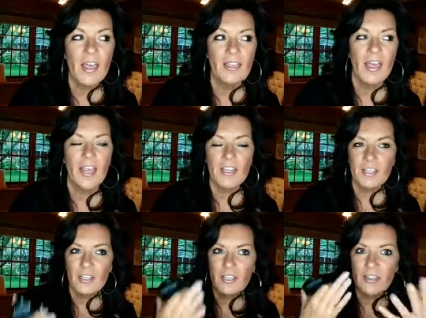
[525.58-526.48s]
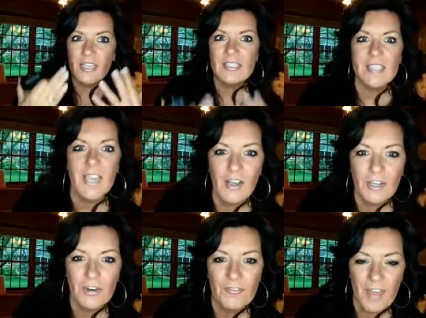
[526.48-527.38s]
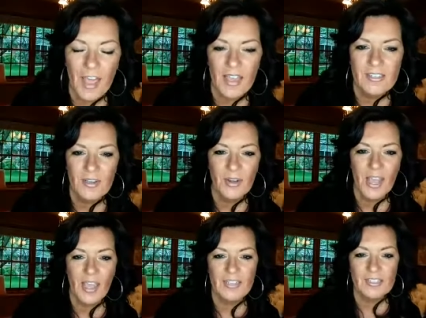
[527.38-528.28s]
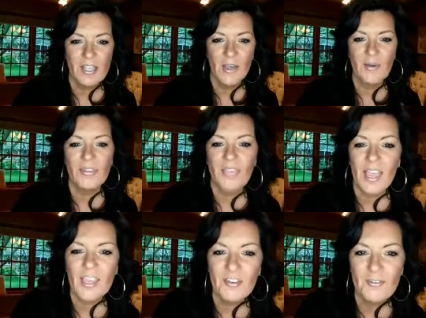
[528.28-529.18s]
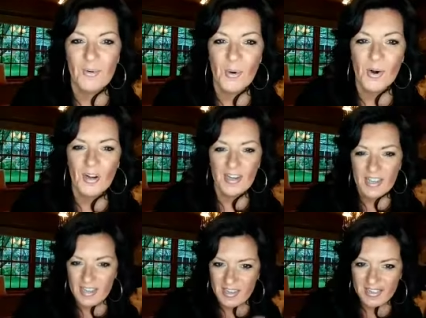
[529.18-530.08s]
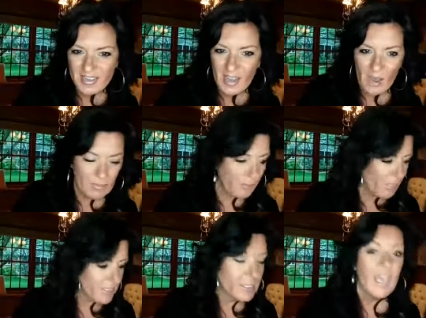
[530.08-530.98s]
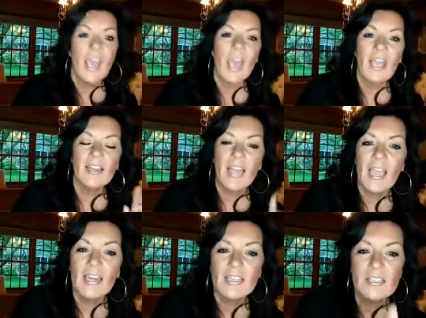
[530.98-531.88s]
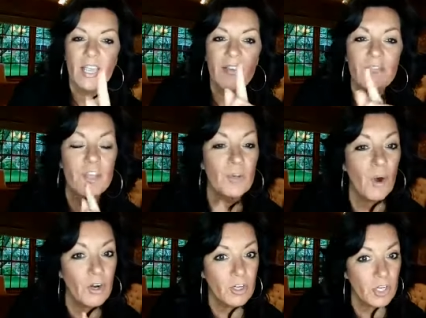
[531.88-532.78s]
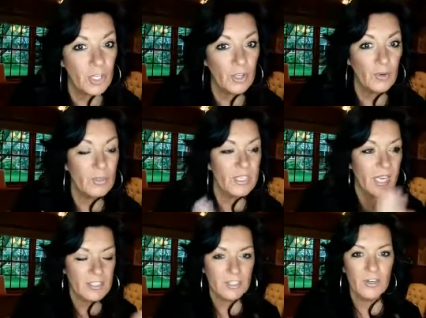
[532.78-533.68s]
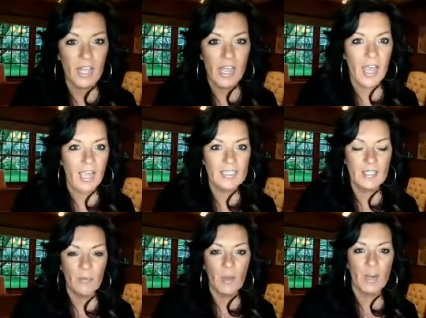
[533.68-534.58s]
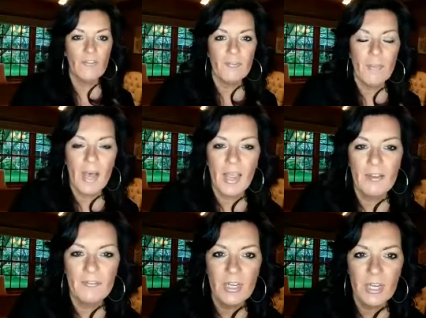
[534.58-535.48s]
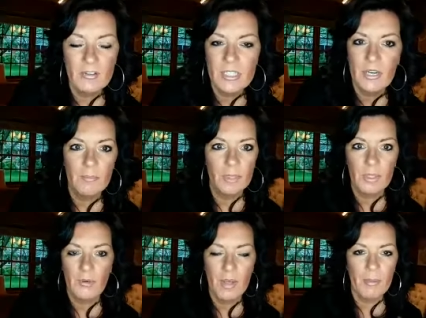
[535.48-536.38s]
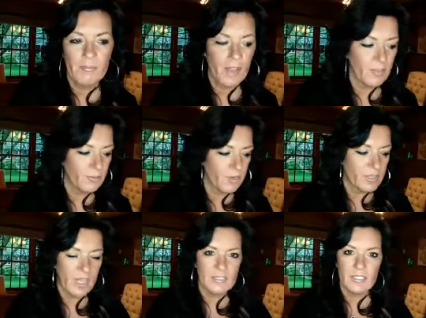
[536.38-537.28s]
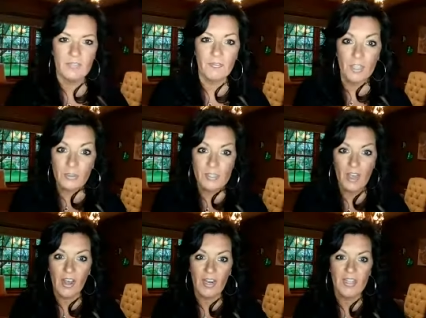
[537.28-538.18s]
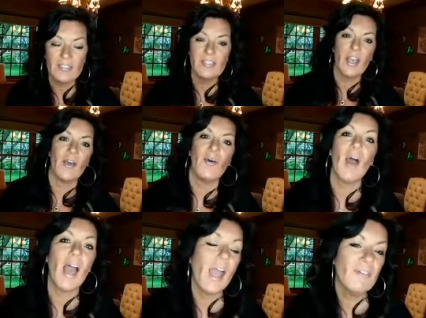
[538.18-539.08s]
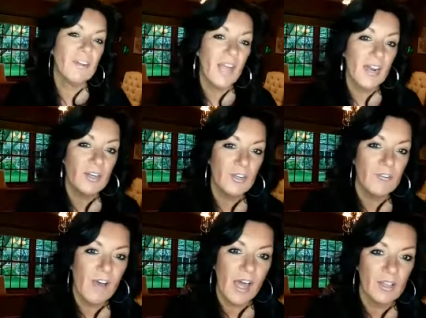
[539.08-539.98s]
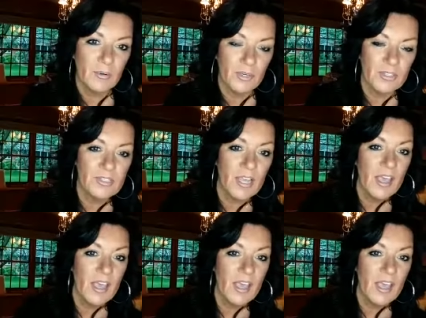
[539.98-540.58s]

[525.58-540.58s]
that they stay on your face, okay? So, thank you for the compliments. And ladies, if you are new, yesterday I did one of my videos and it blew up. I've got 3,000 views on it. So I have a lot of new followers